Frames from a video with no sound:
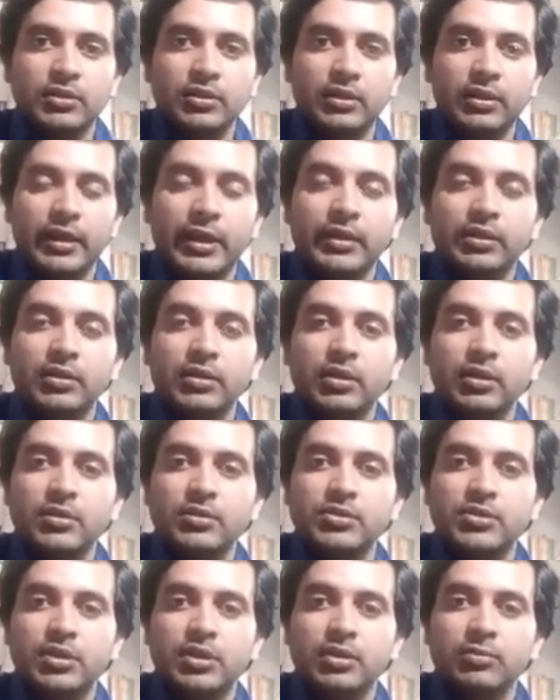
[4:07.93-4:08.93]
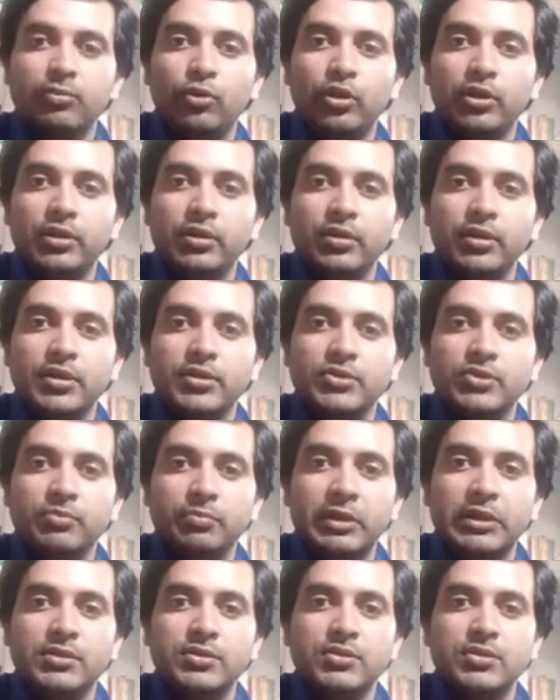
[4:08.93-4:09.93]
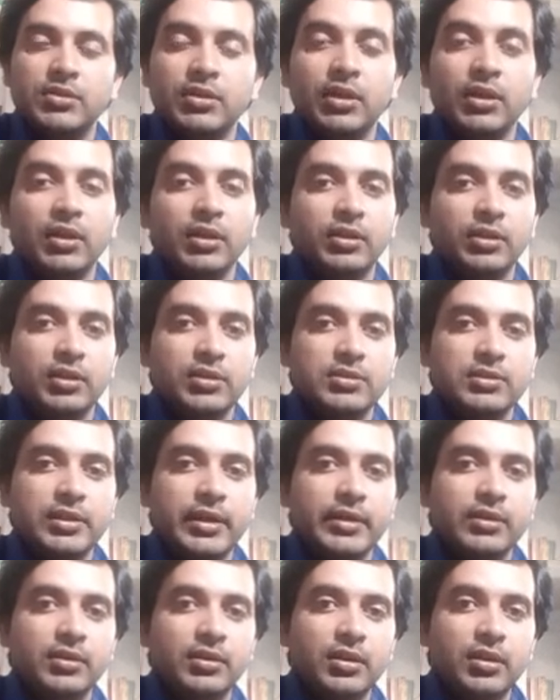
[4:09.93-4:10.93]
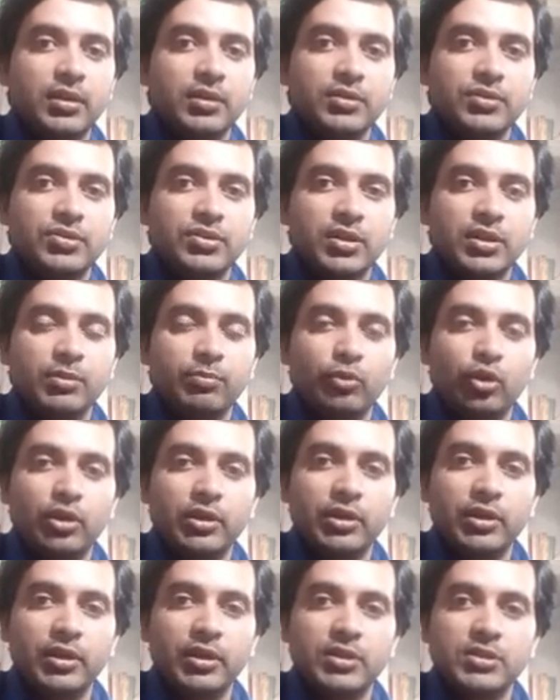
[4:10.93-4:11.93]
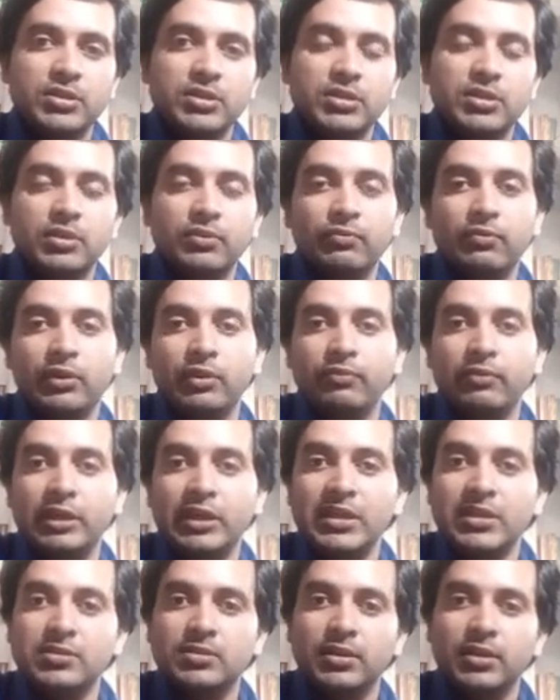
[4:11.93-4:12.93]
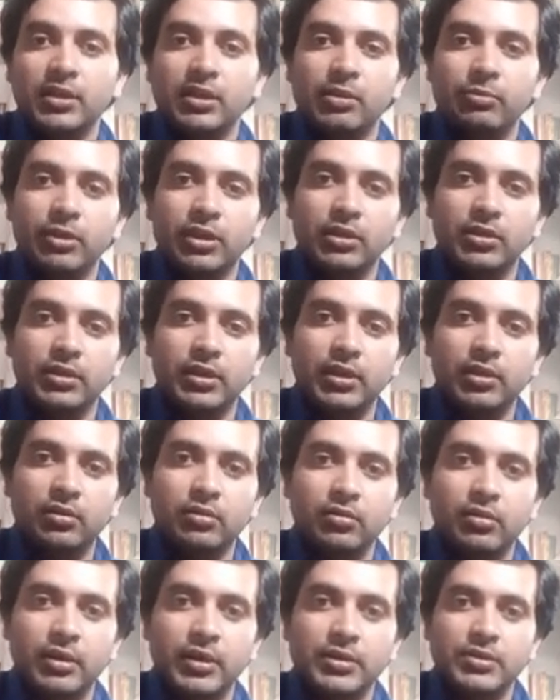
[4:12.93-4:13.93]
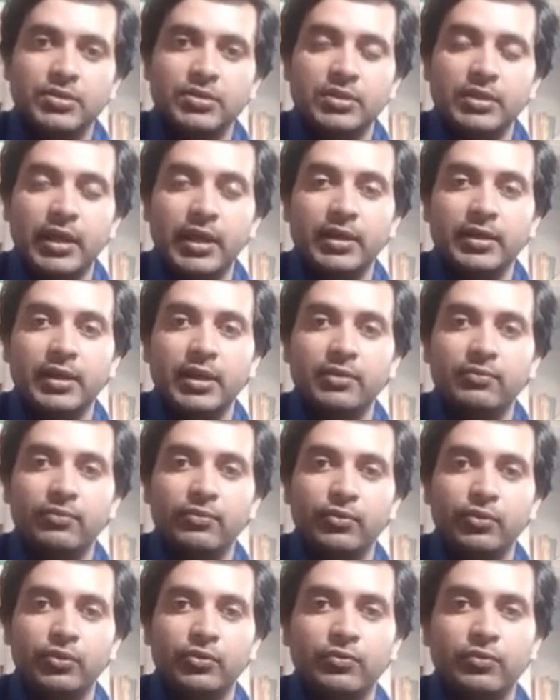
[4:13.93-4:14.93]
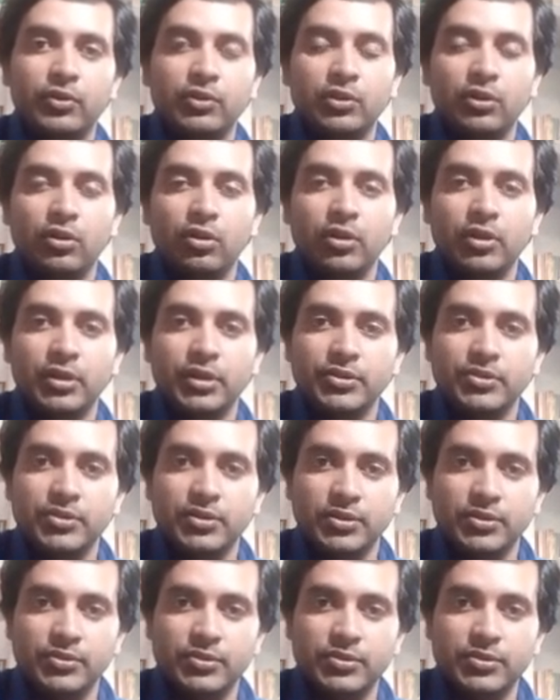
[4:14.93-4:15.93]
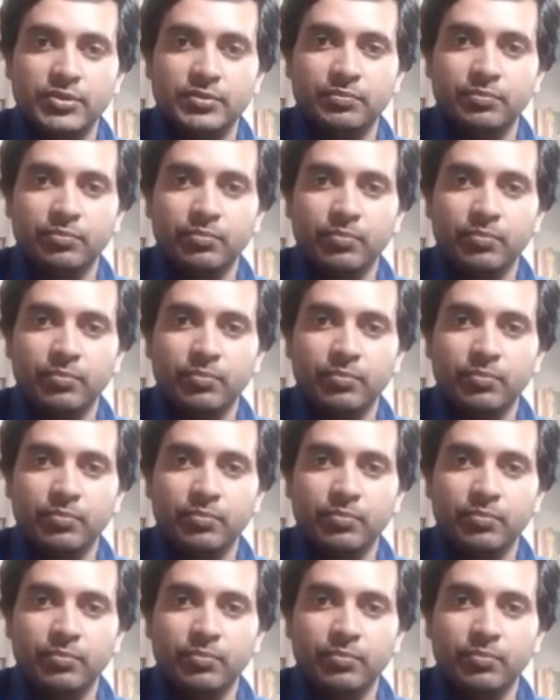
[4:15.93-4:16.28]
Light and non-sticky pollen grains means this light and non-sticky pollen grains will be easily coming in the air currents and can float for the longer distance.